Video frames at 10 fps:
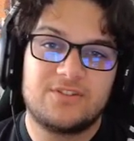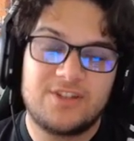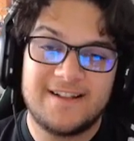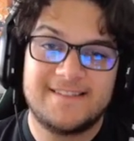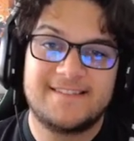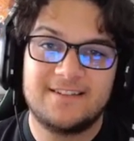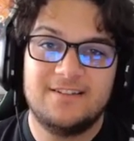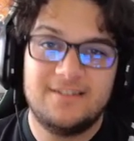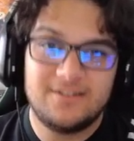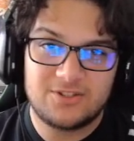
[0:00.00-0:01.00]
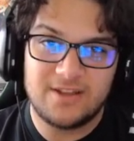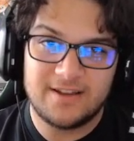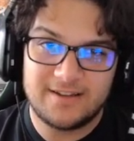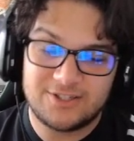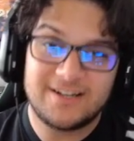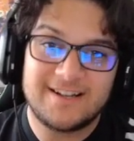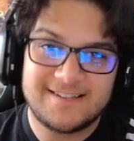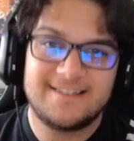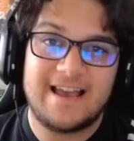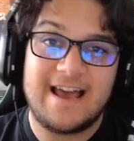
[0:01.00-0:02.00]
Shin
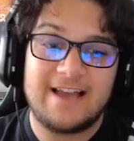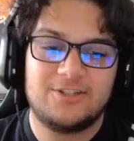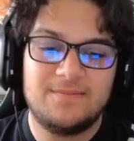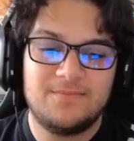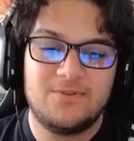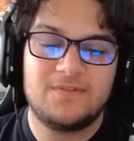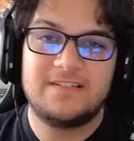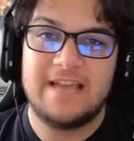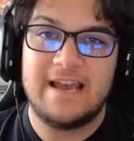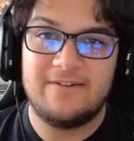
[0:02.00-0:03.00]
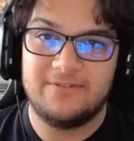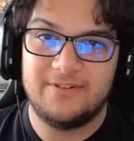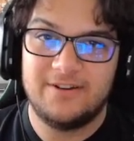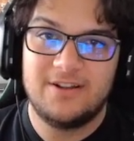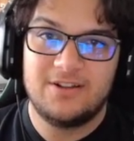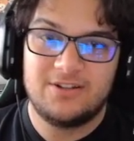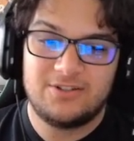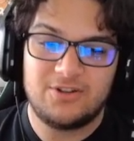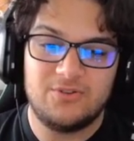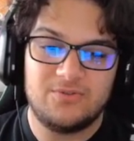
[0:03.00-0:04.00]
Godzilla actually moved down
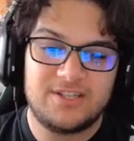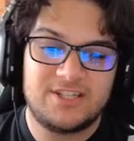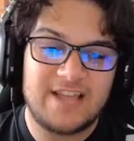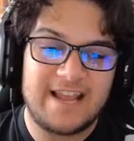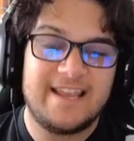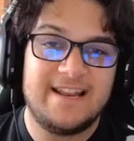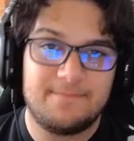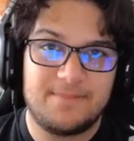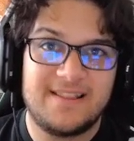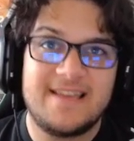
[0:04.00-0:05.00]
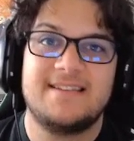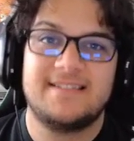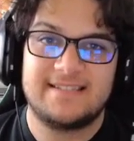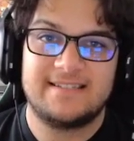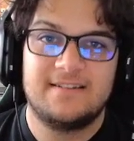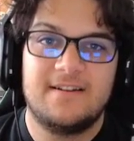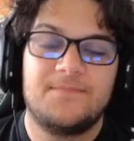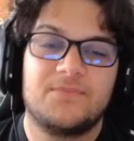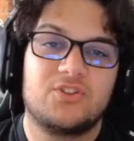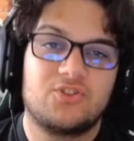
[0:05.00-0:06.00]
to second place.
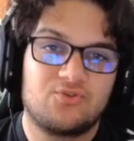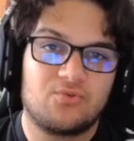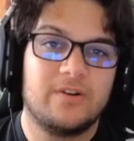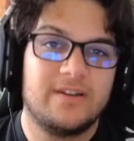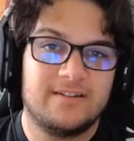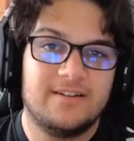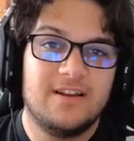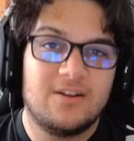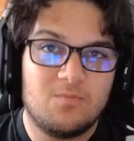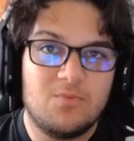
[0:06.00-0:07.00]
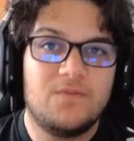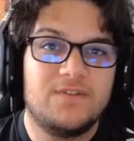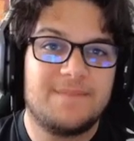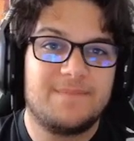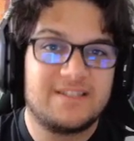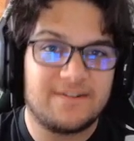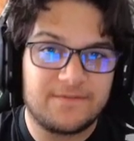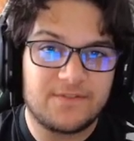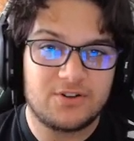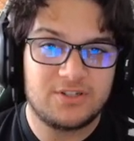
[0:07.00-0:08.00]
Destroyer moved up into
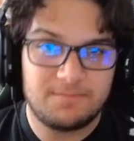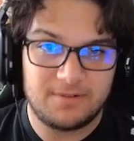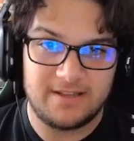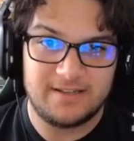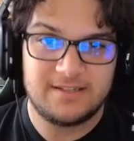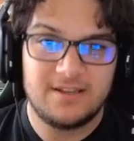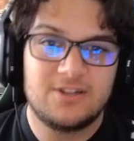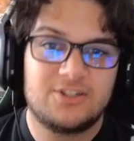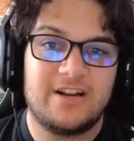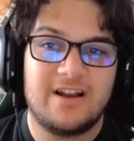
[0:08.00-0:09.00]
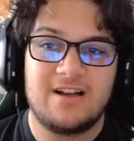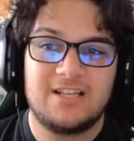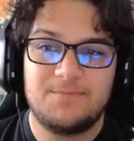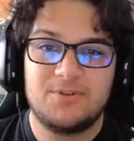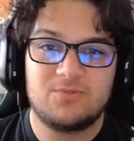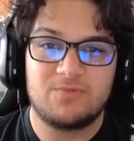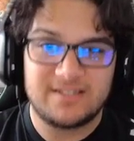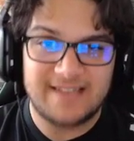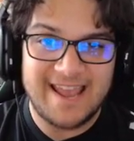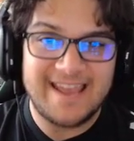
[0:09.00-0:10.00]
first place. Giant Octopus
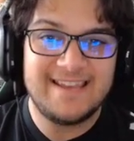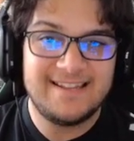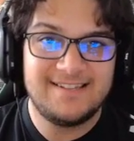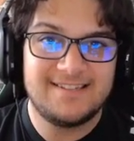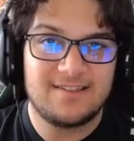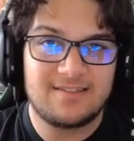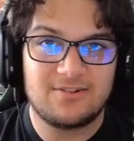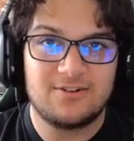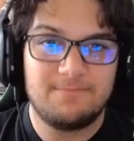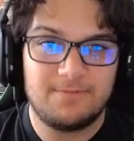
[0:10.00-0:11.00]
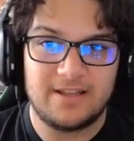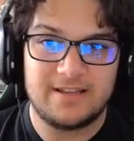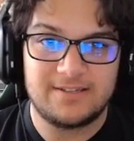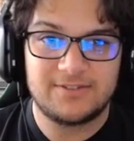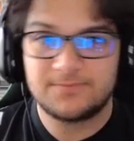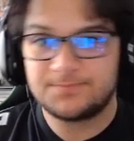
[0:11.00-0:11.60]
retains third place.